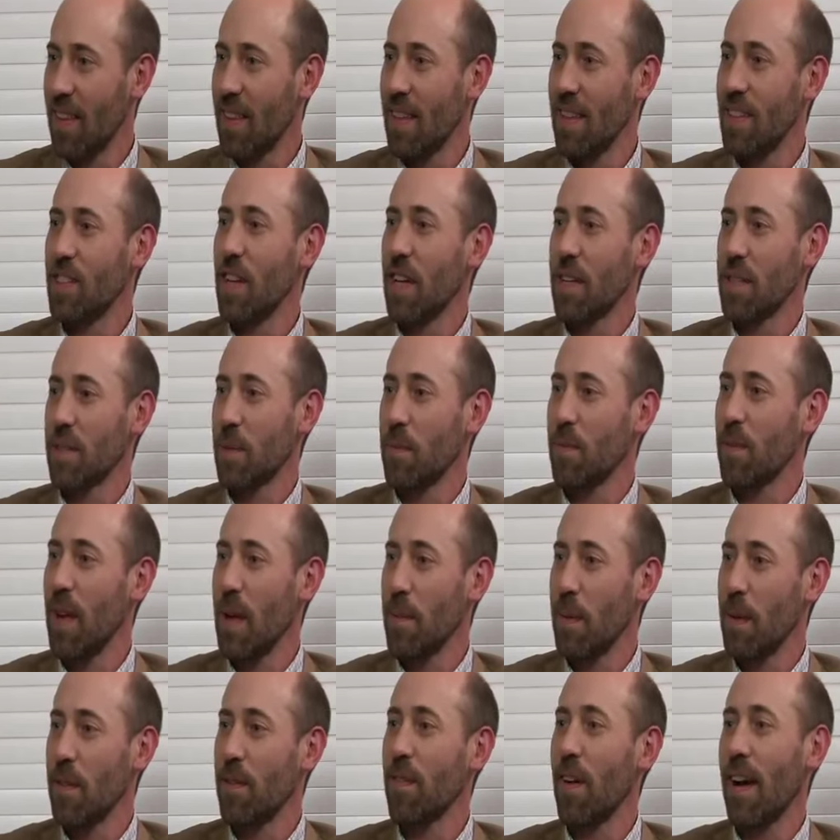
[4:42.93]
The Jessup
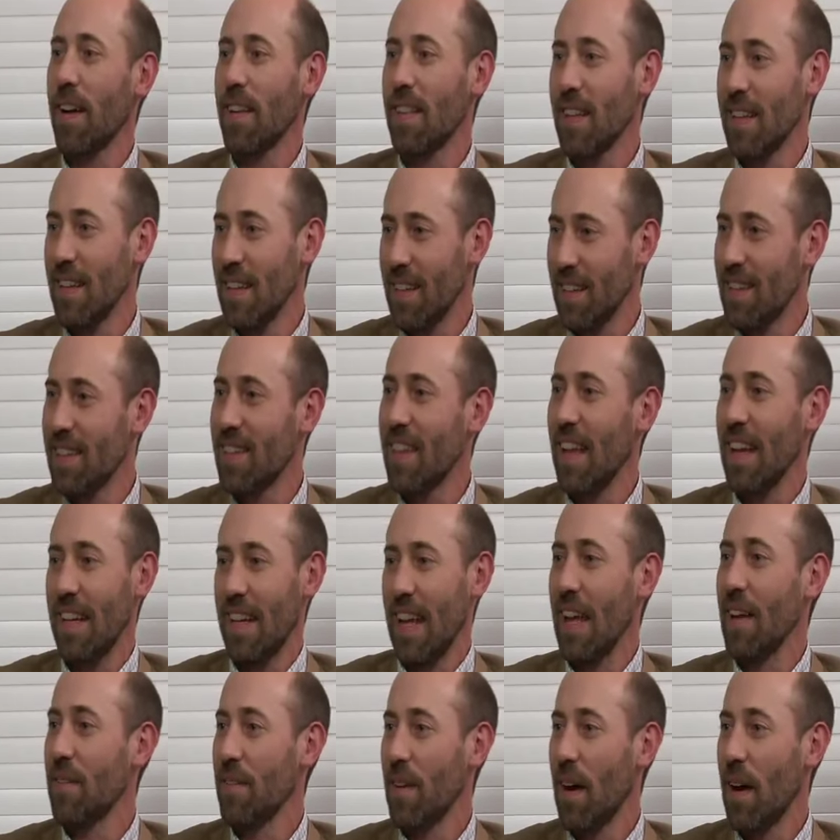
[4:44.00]
family finally, they
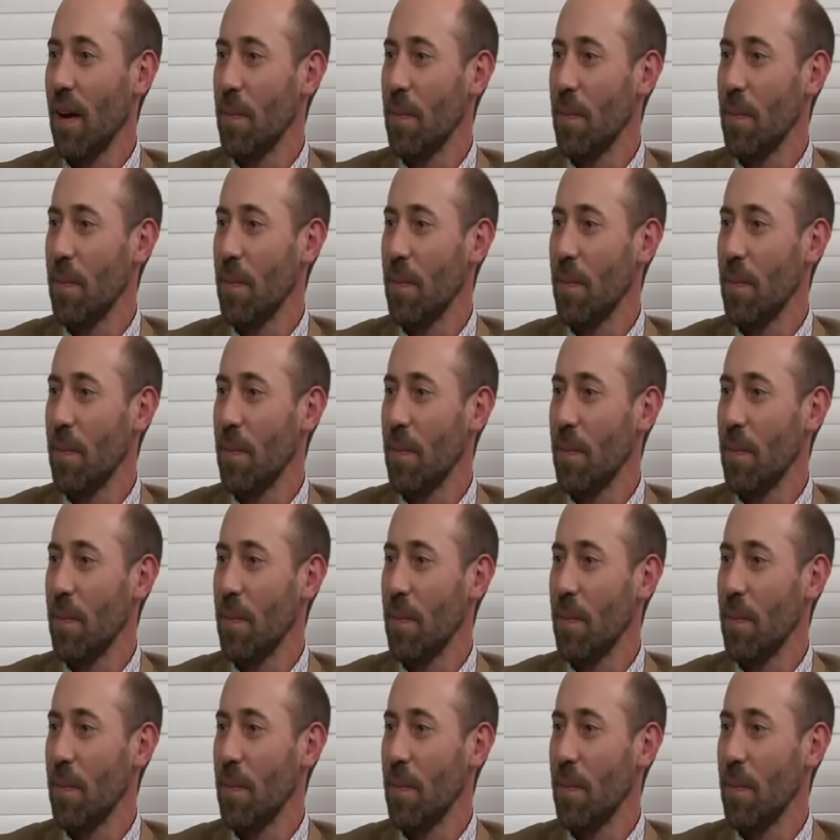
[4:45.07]
gave